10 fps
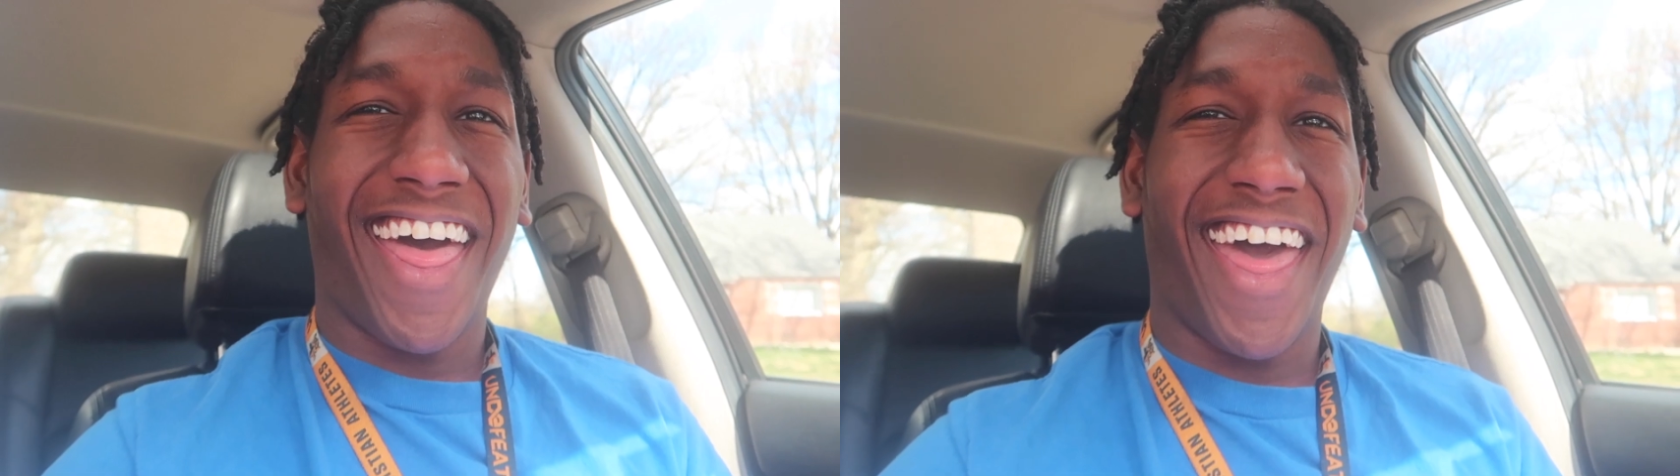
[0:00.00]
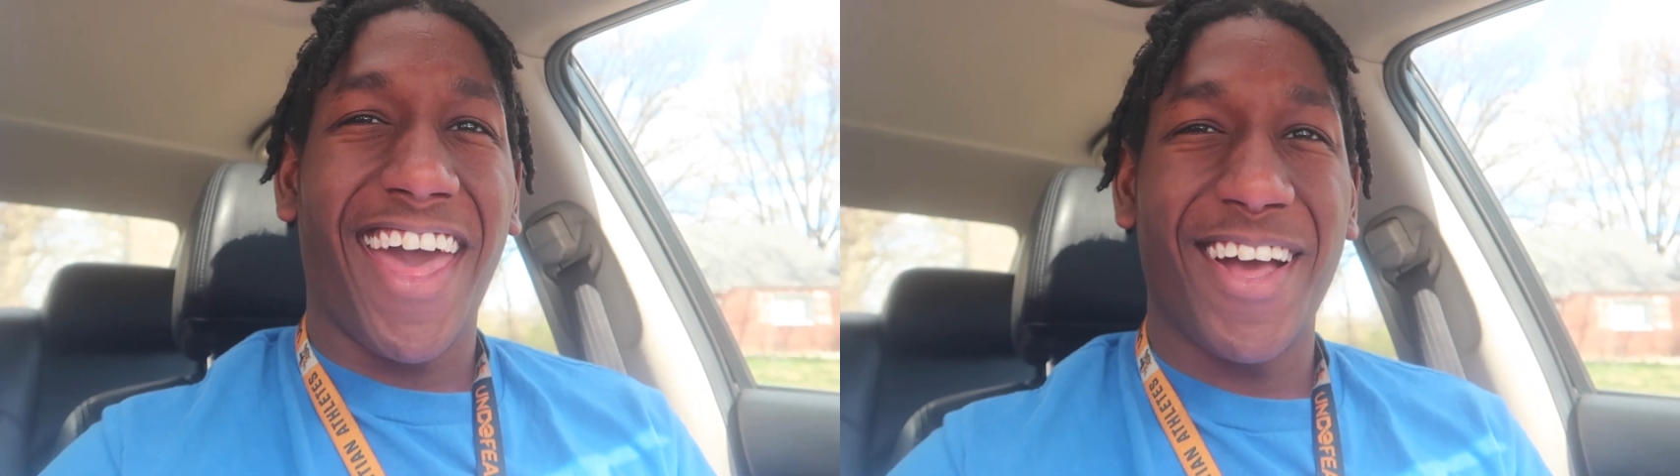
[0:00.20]

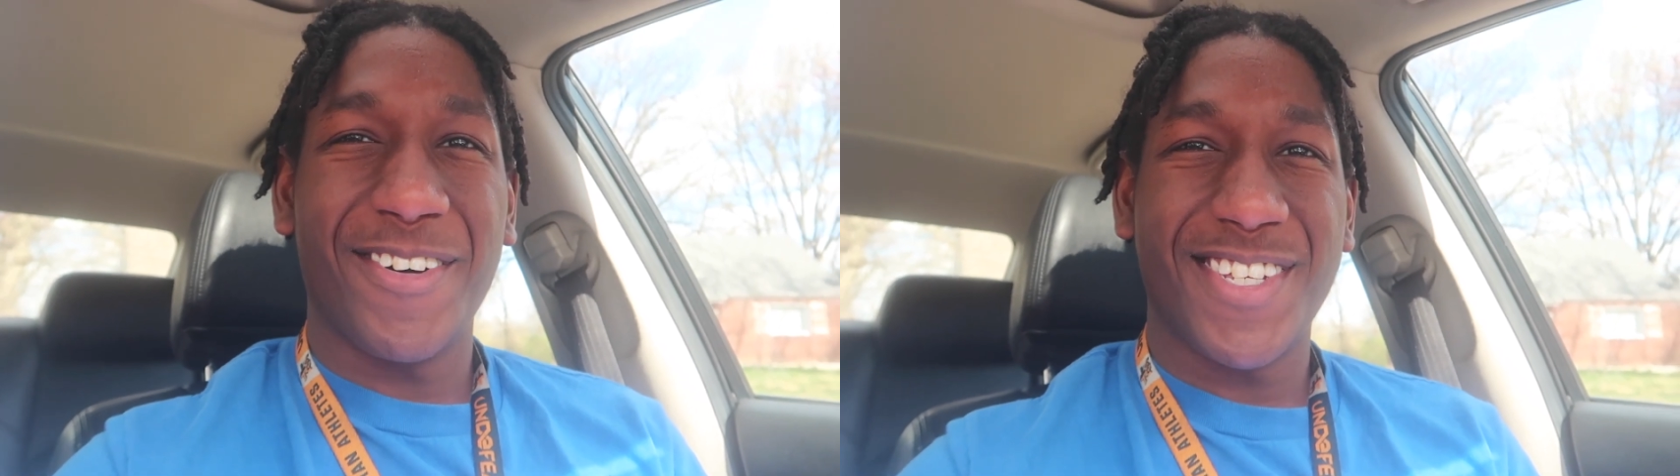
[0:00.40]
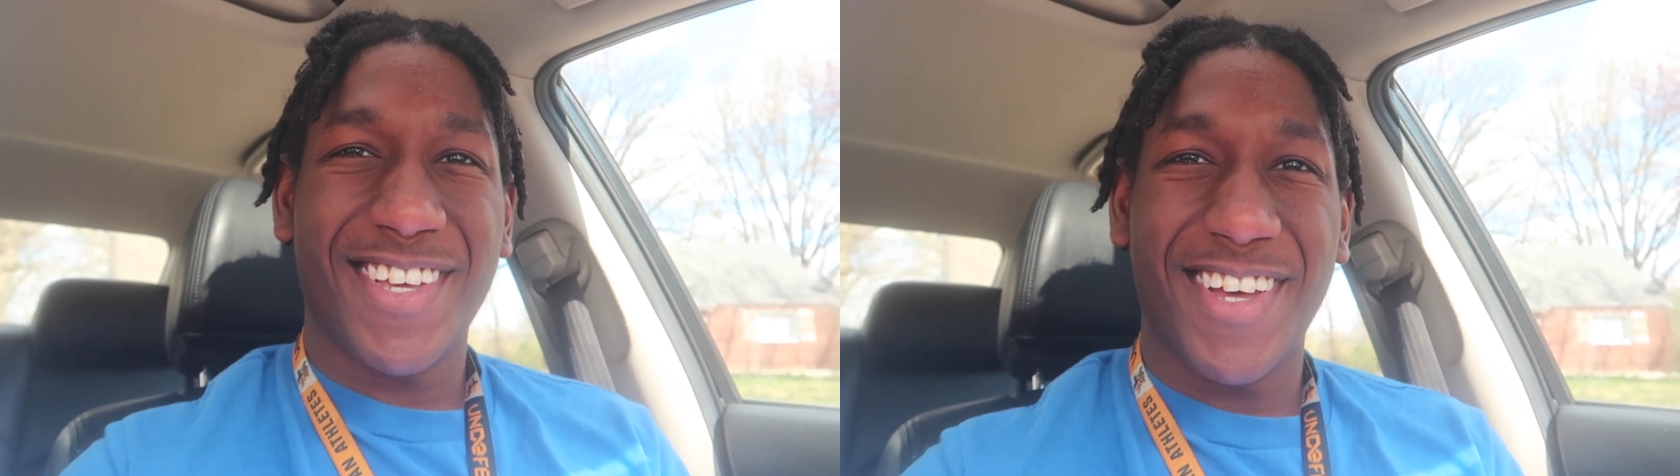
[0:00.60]
Hey,
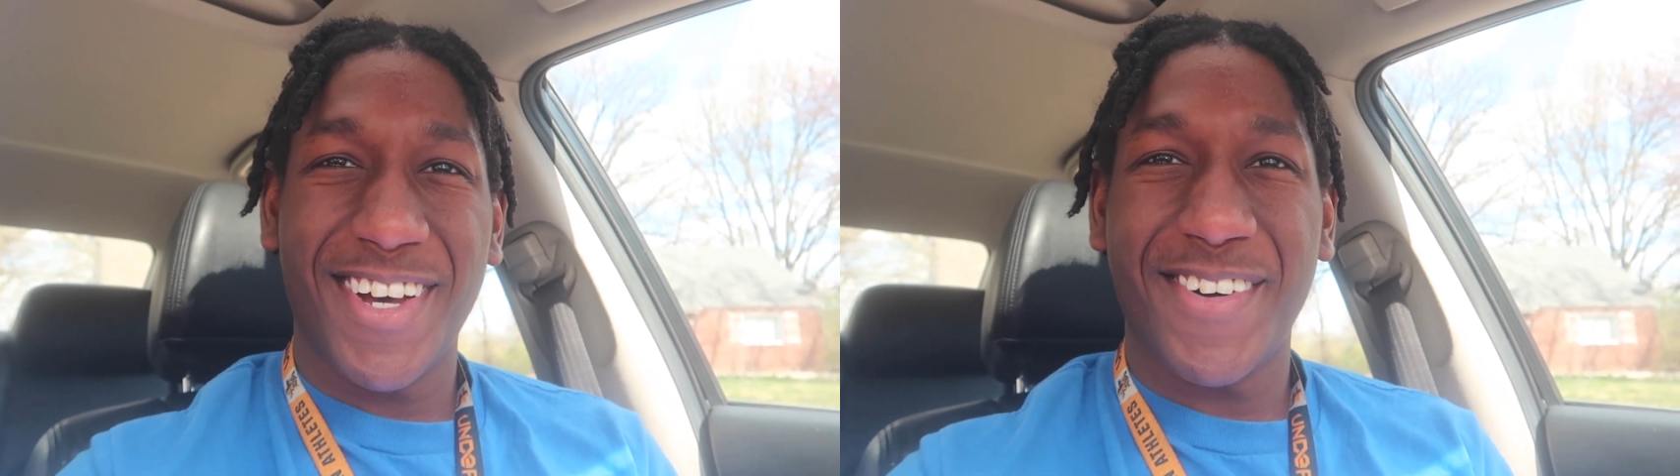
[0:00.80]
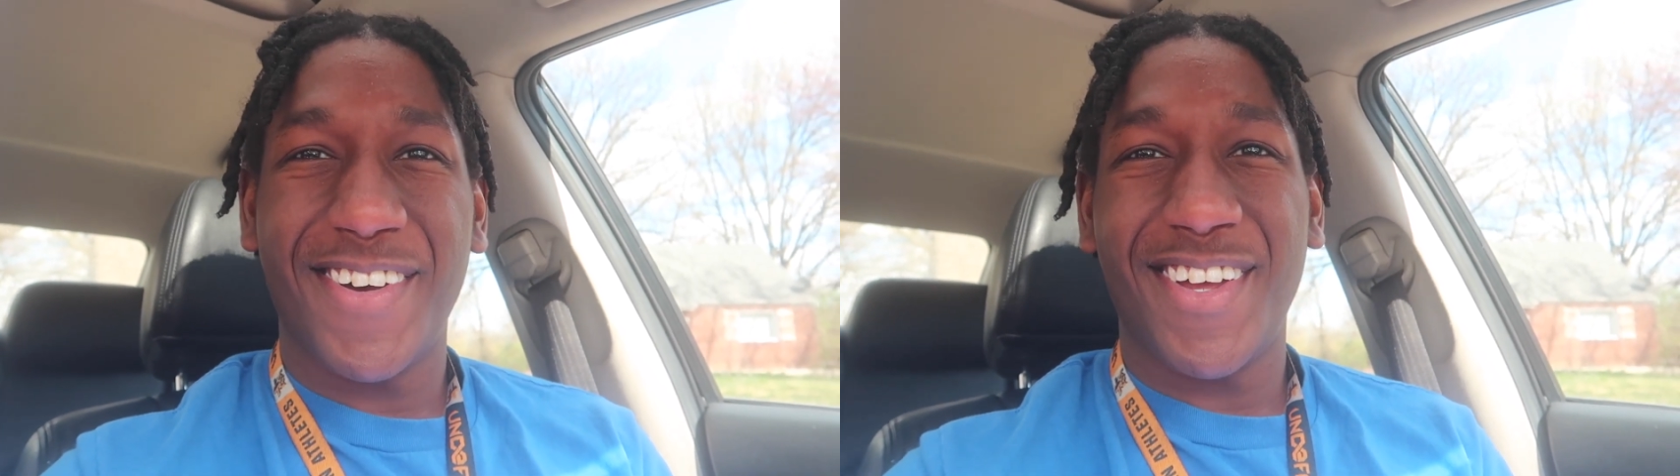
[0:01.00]
what's
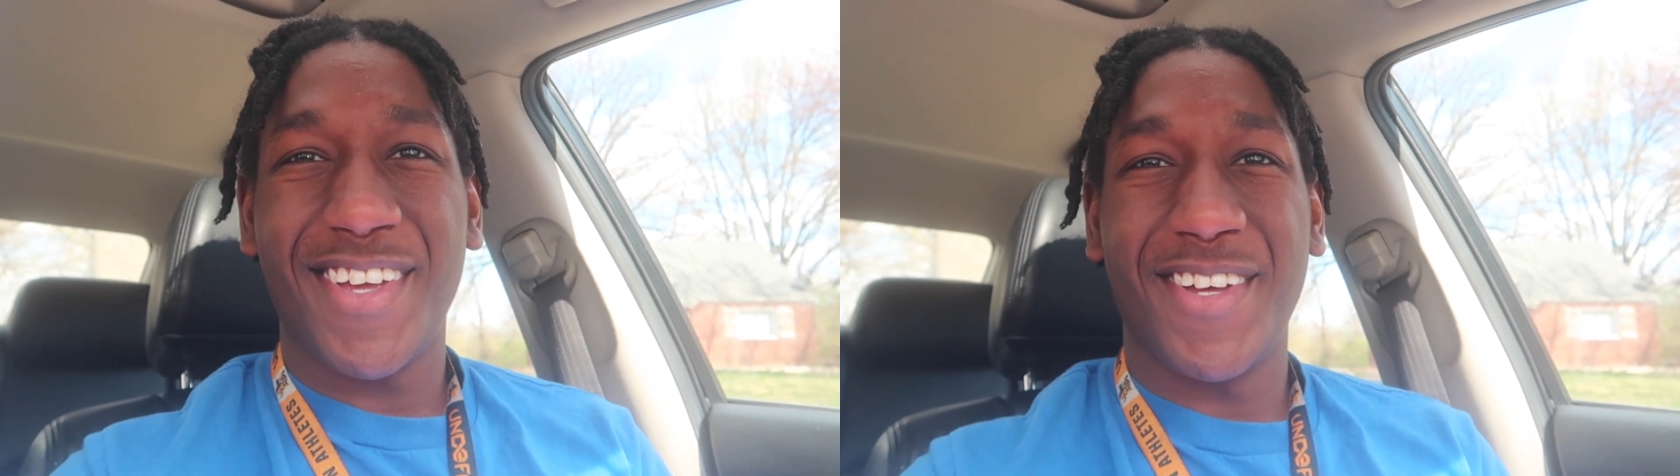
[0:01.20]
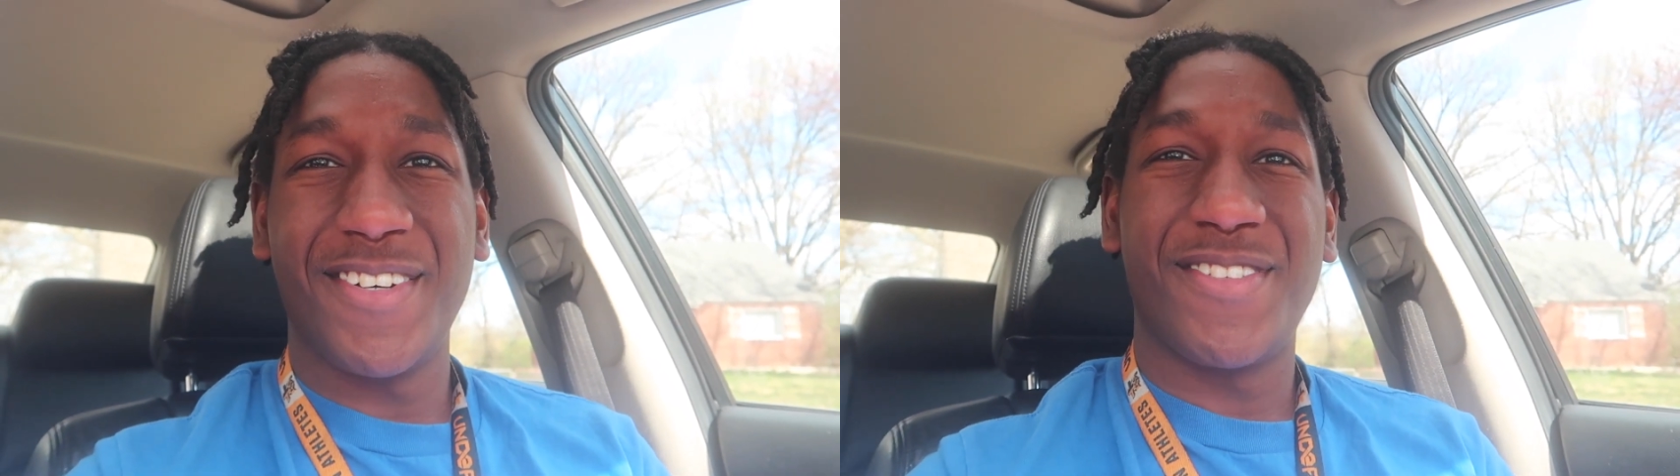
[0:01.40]
good with the
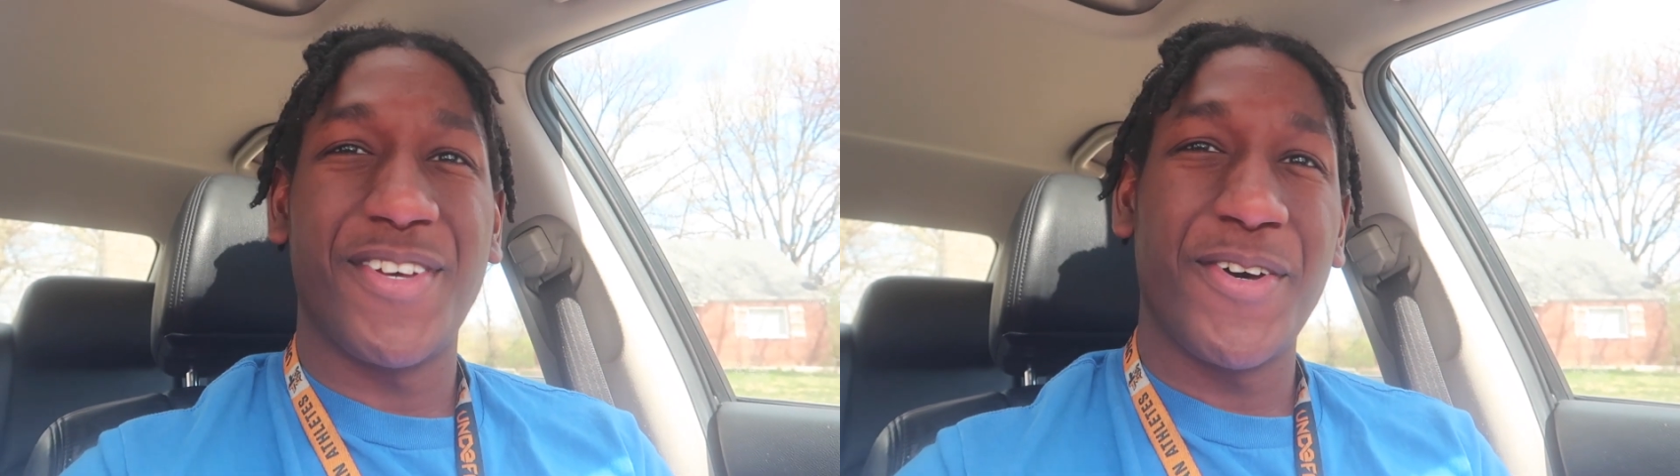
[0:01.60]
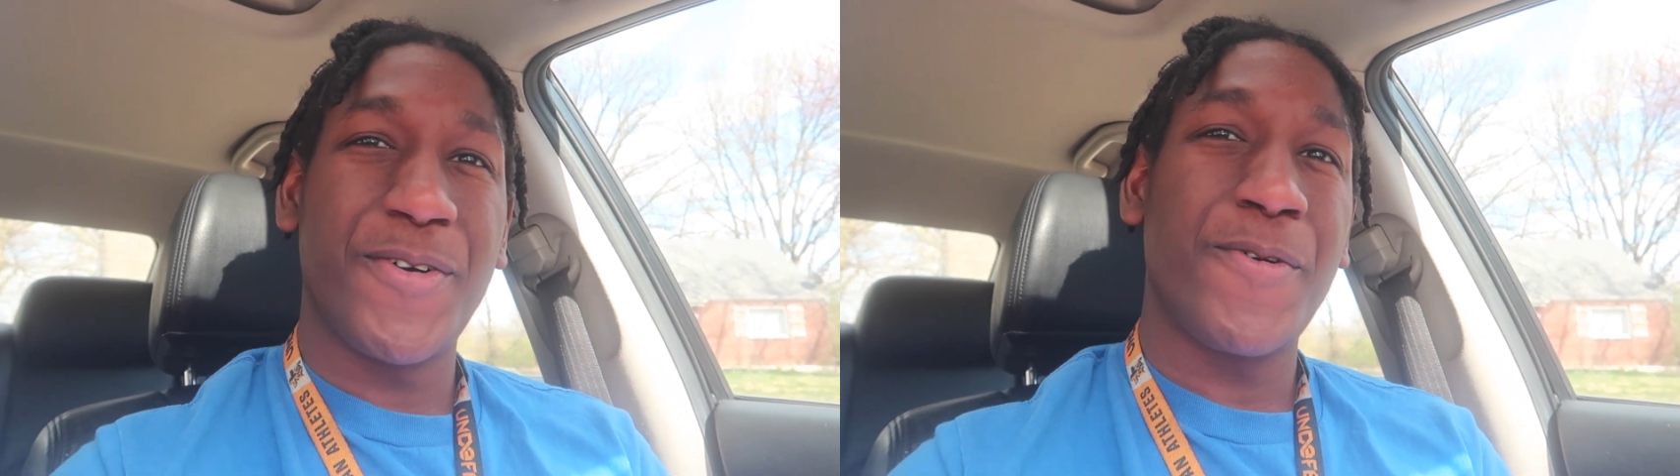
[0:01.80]

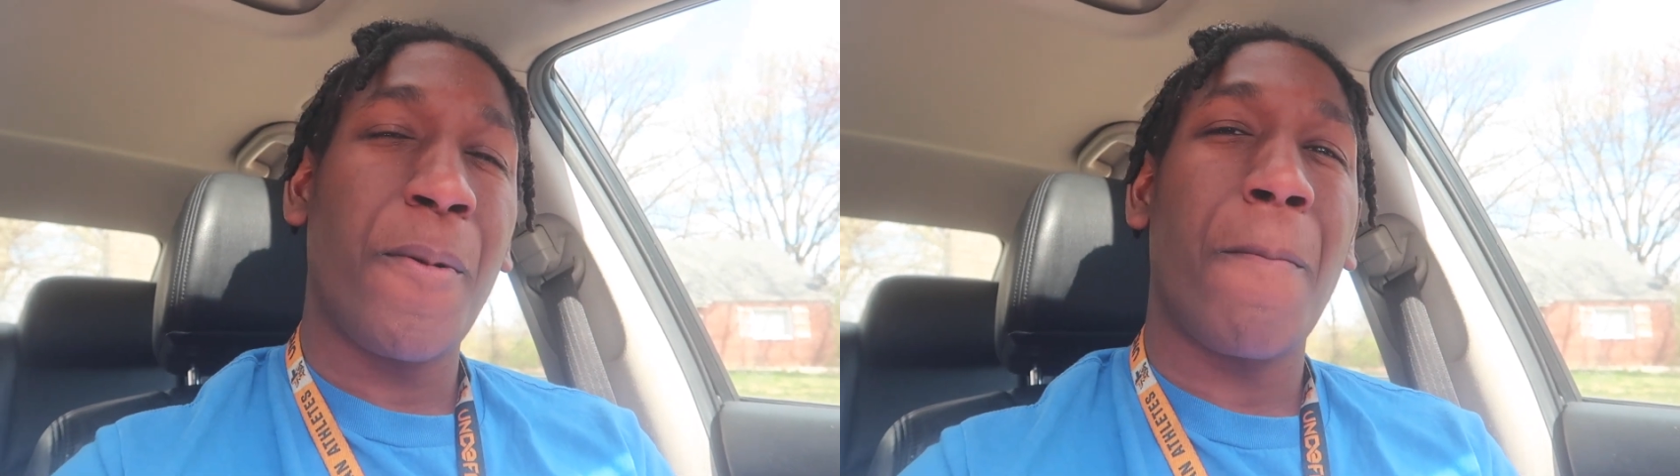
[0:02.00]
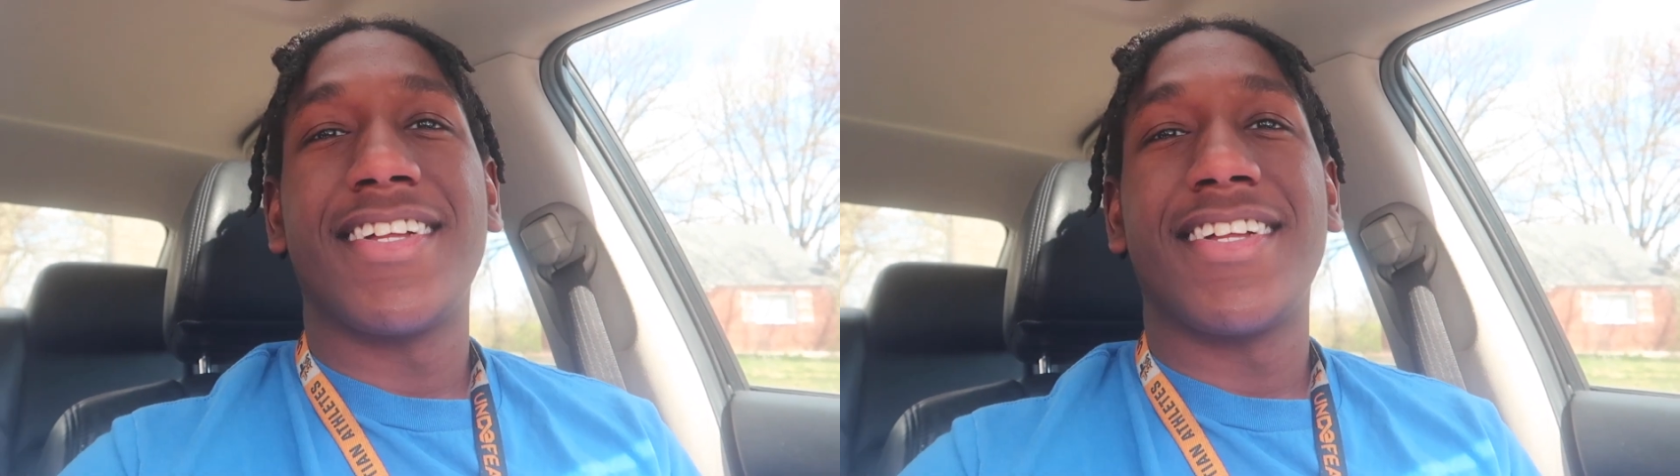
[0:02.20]
YouTube?